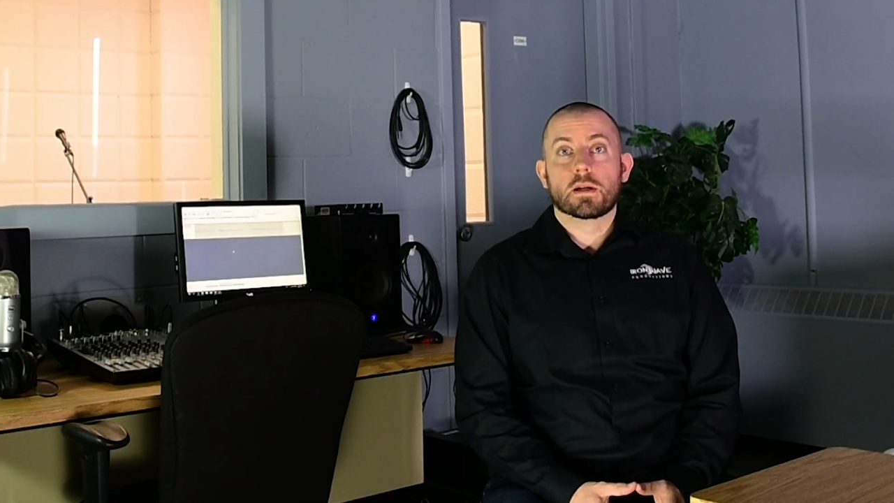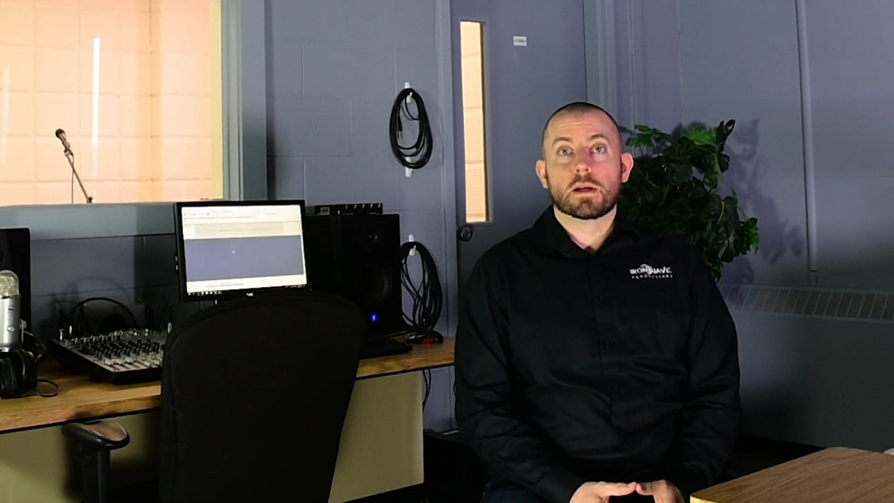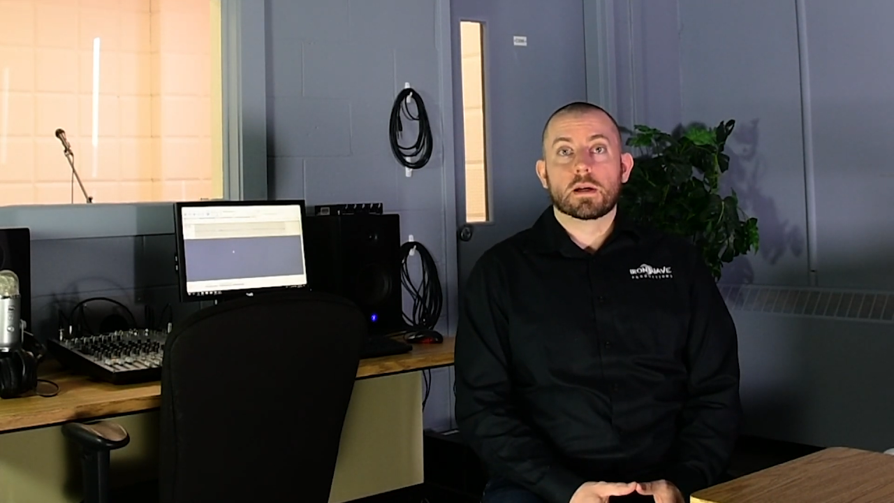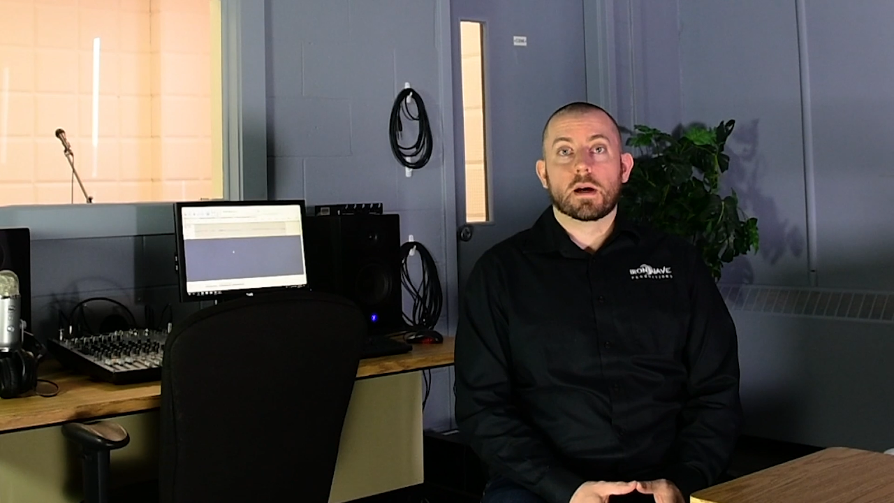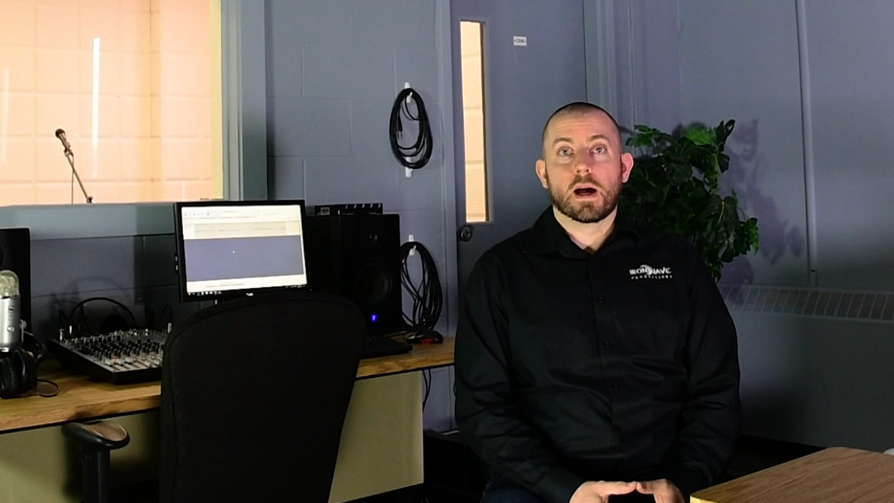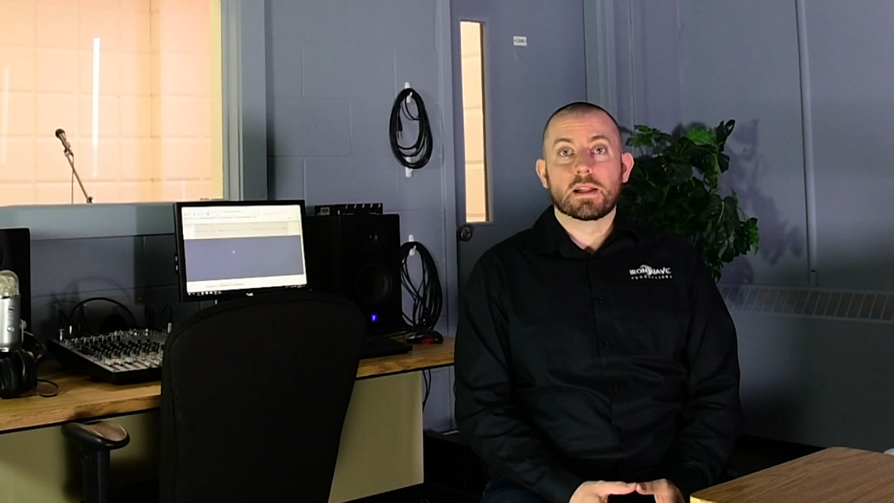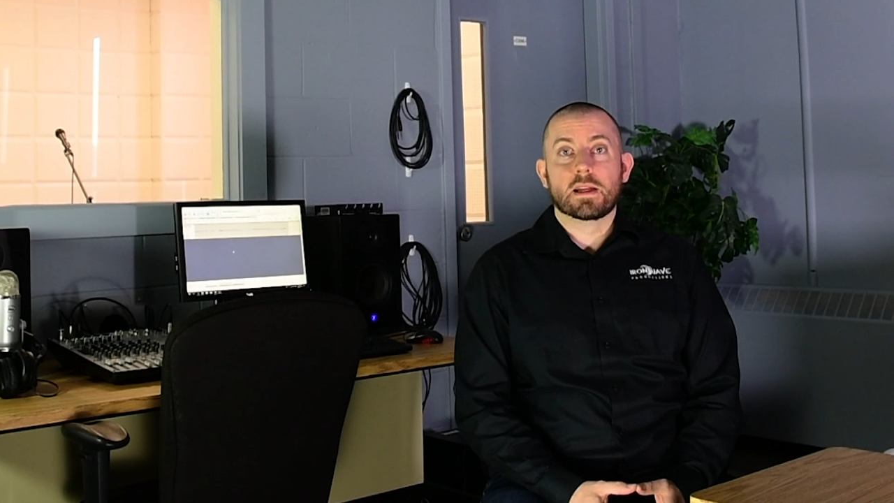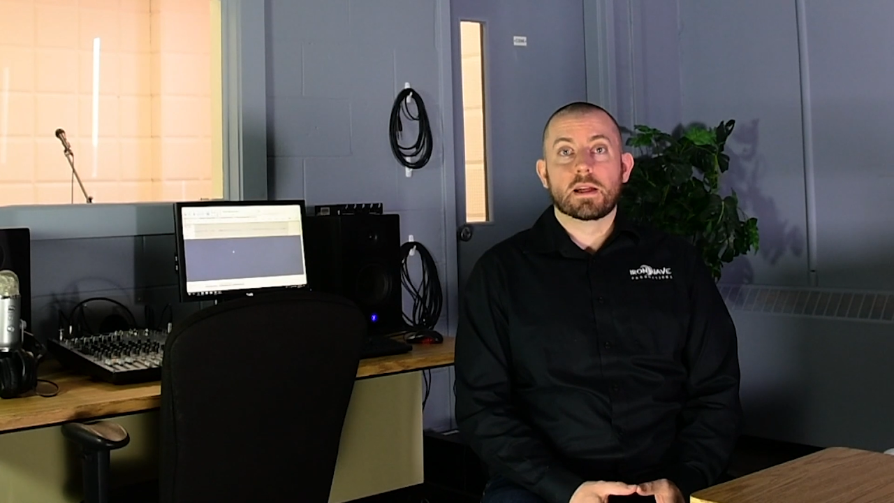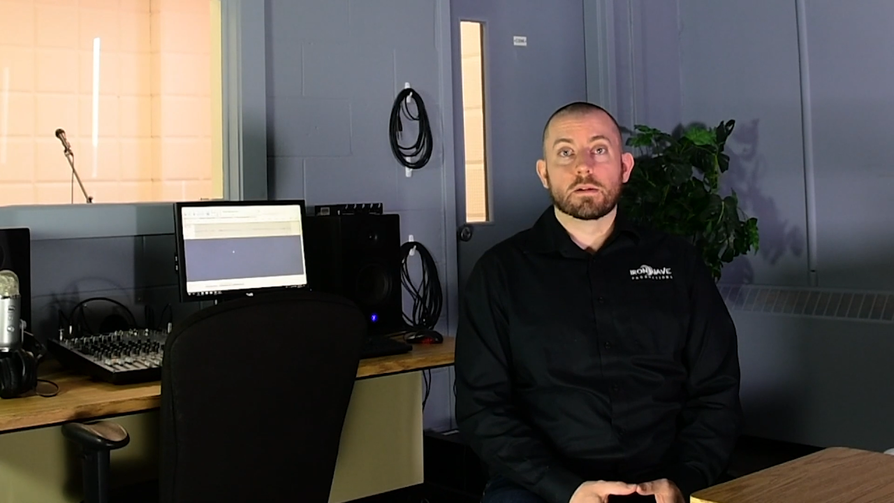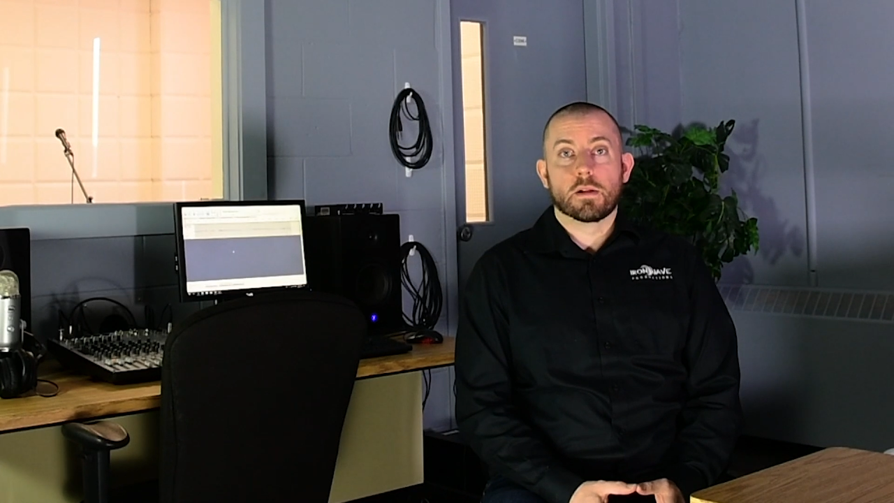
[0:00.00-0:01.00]

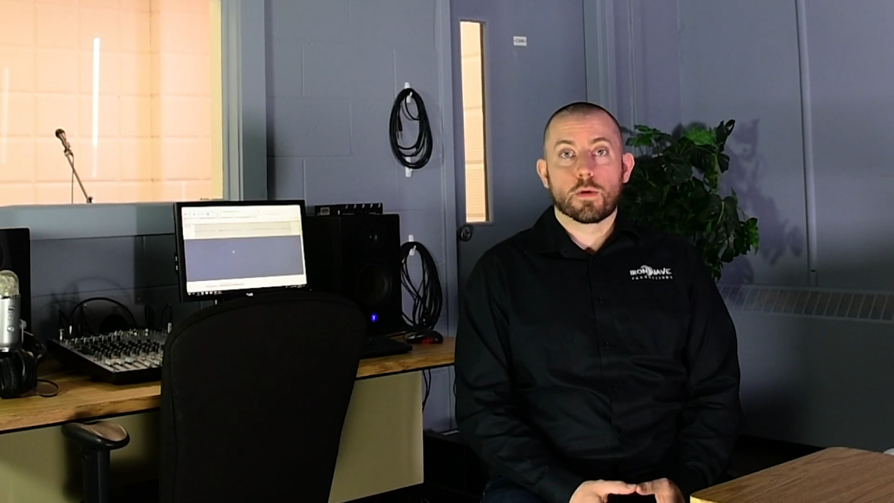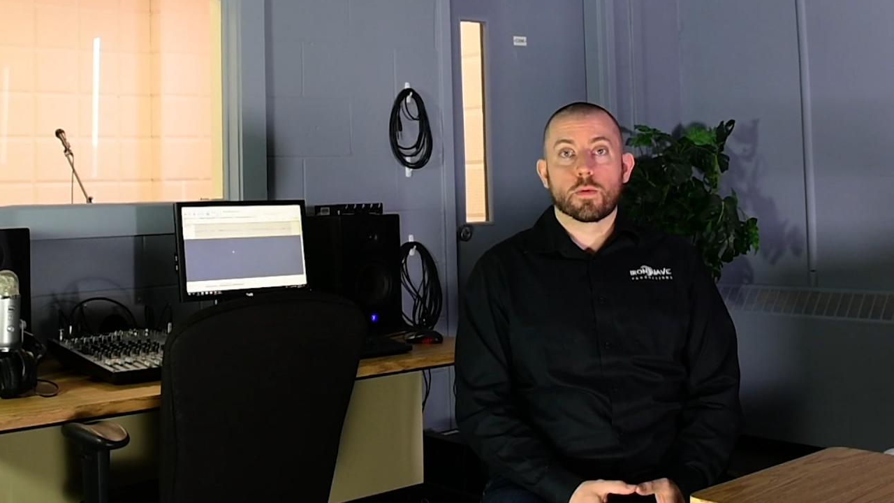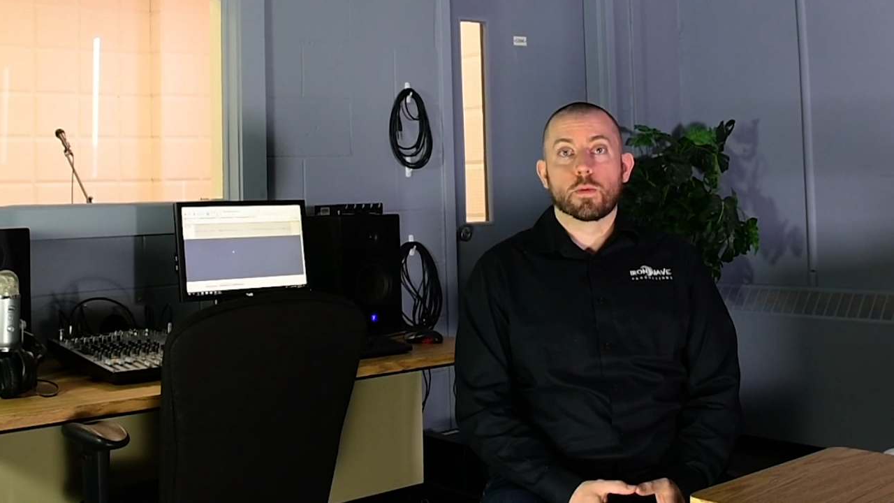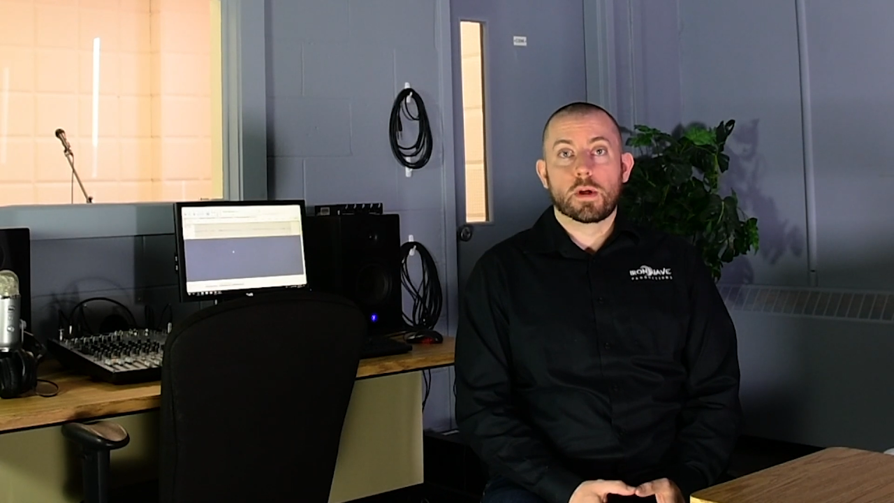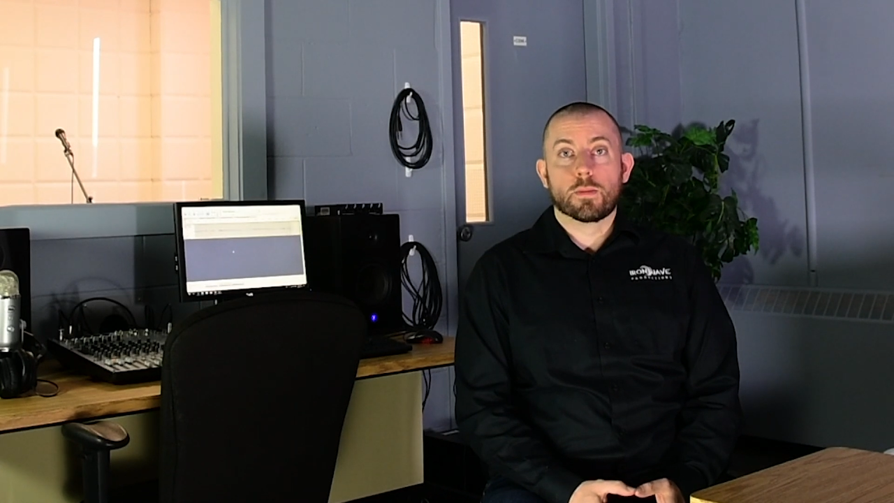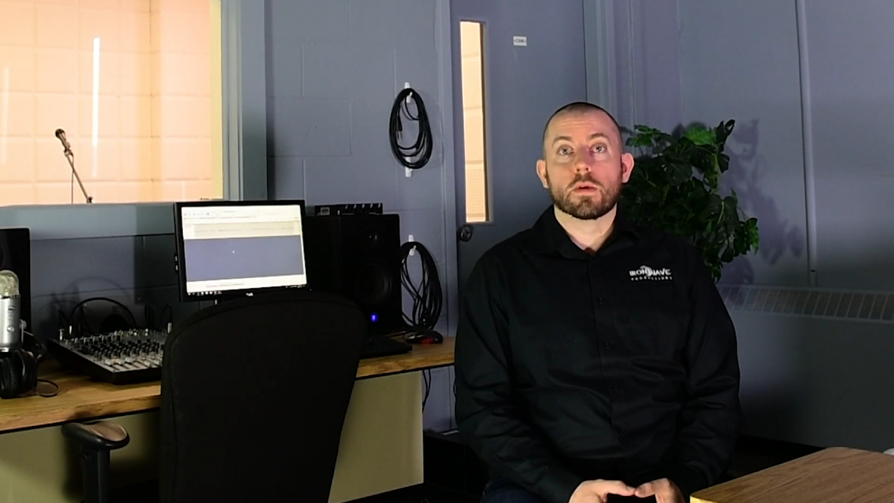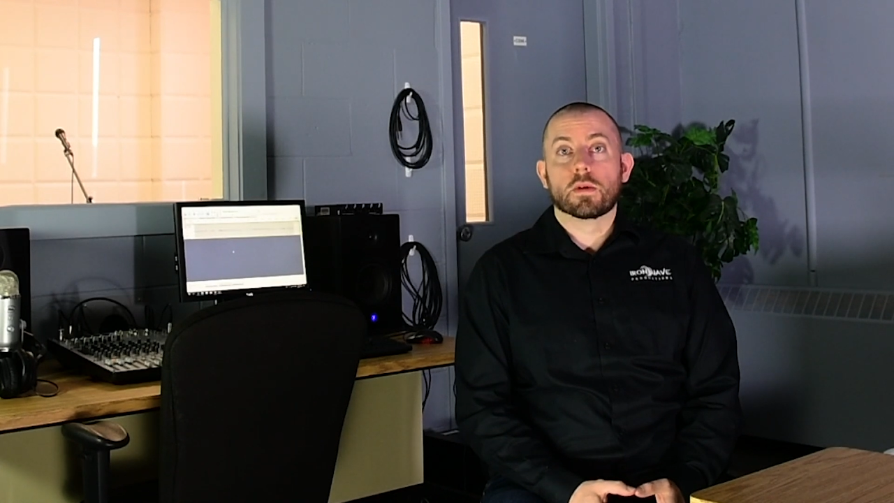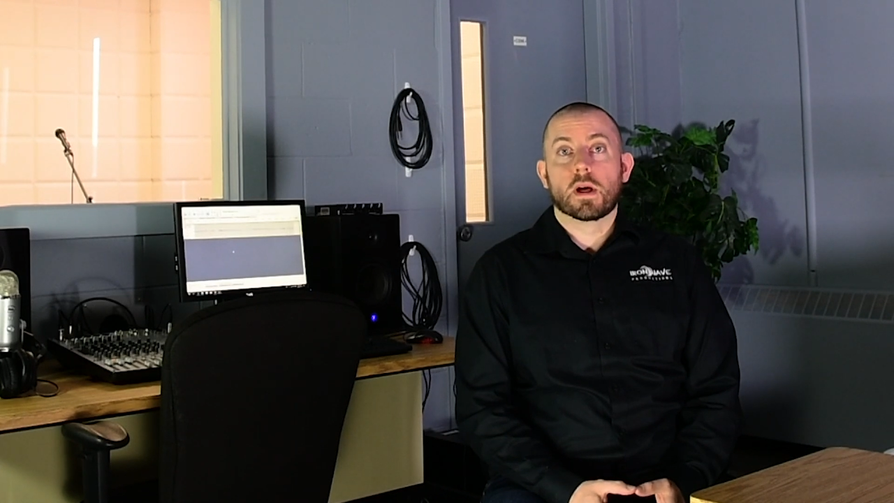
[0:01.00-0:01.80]
highly intellectual people